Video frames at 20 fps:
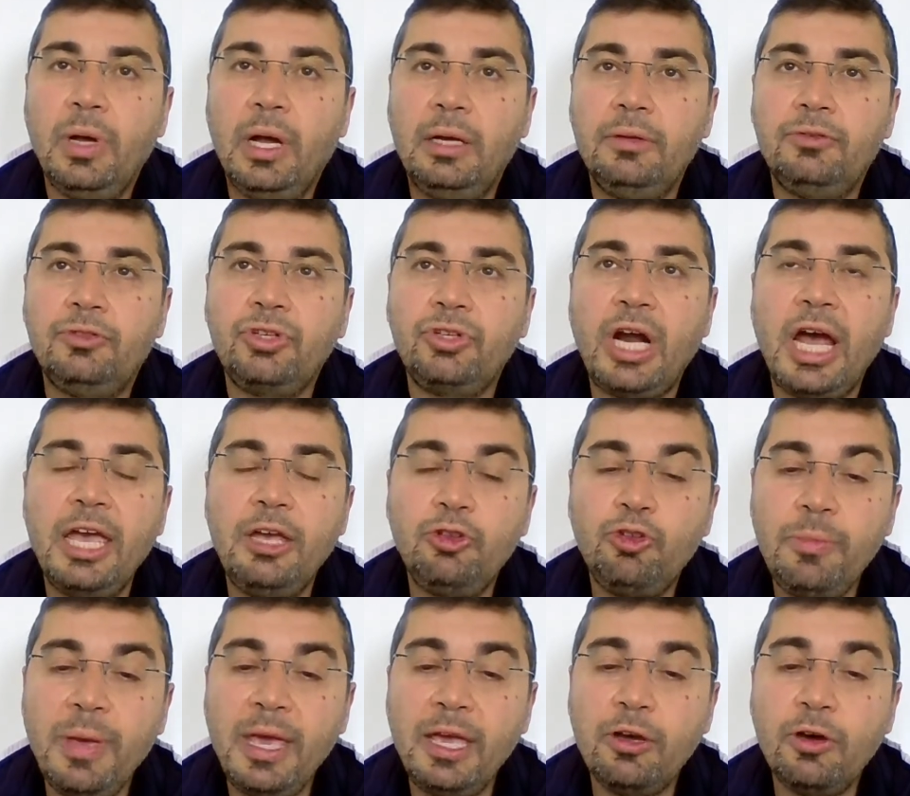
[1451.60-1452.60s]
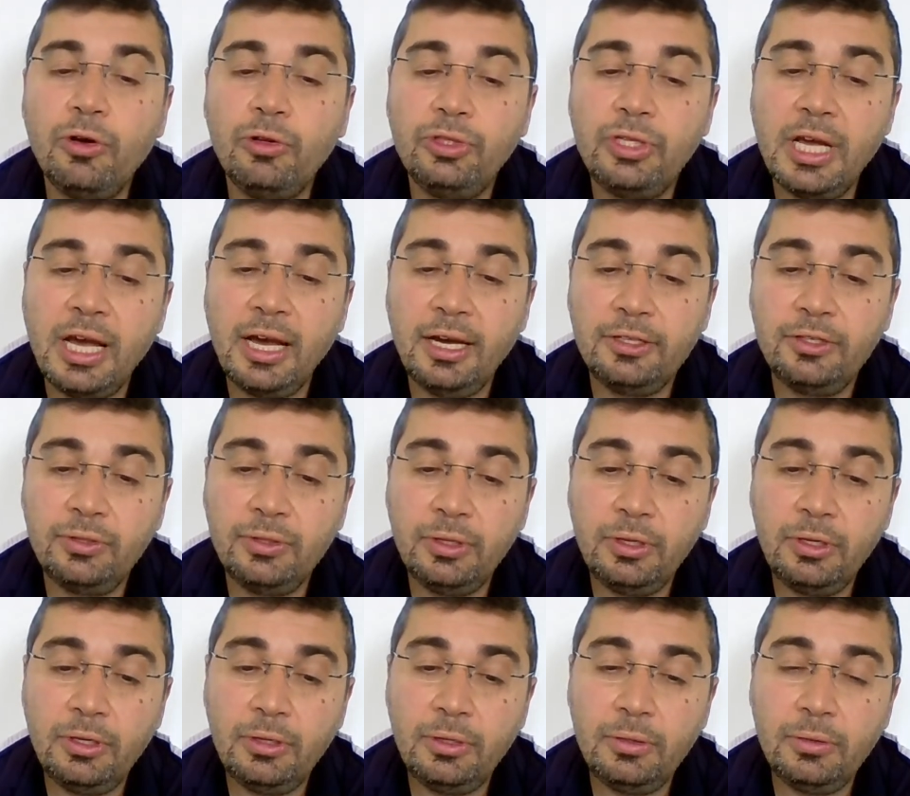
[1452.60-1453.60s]
trying to make contact
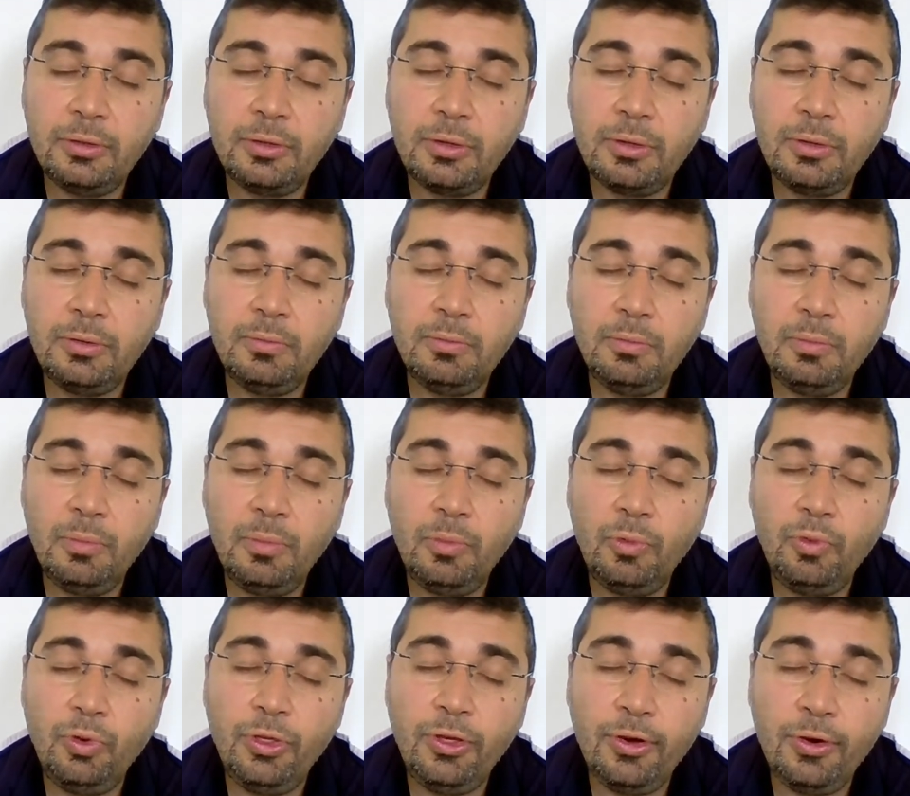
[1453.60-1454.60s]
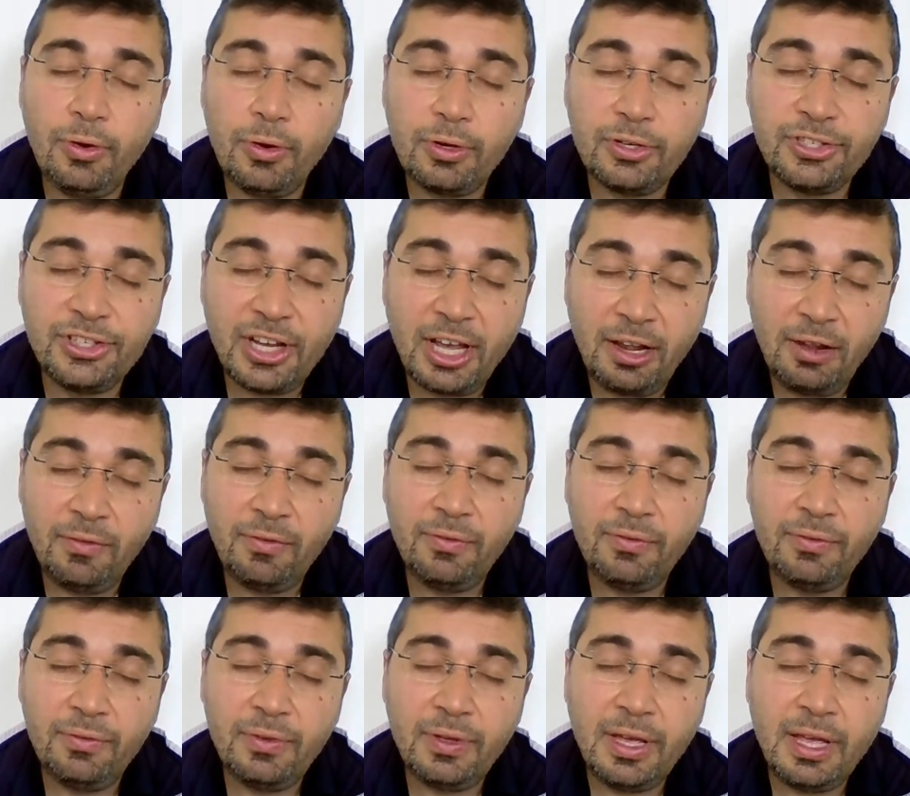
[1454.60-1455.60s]
with
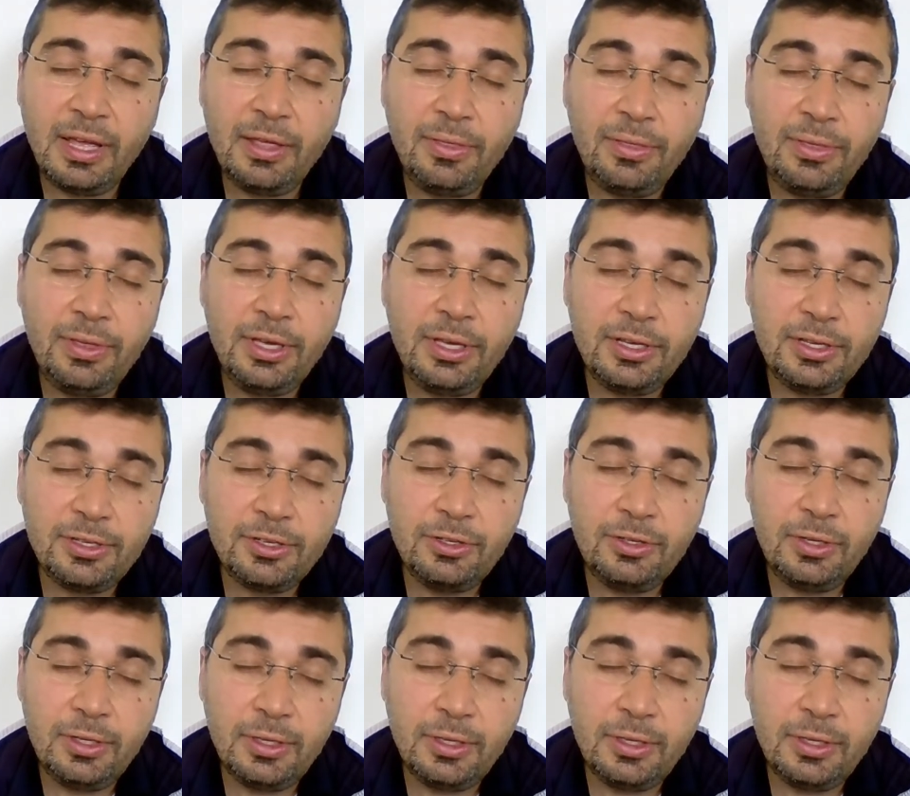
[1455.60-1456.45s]
yourself in these